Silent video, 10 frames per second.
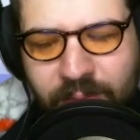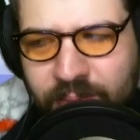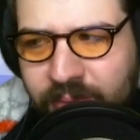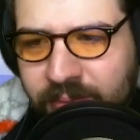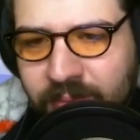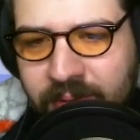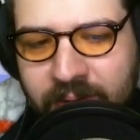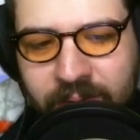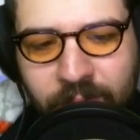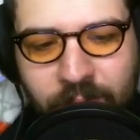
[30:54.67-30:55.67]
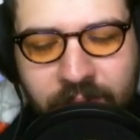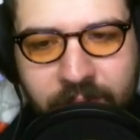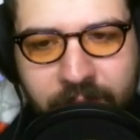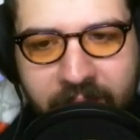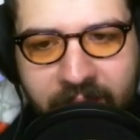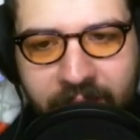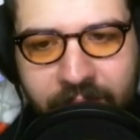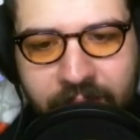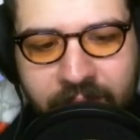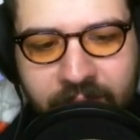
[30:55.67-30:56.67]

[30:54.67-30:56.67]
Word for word: Who wouldn't want the wooden path?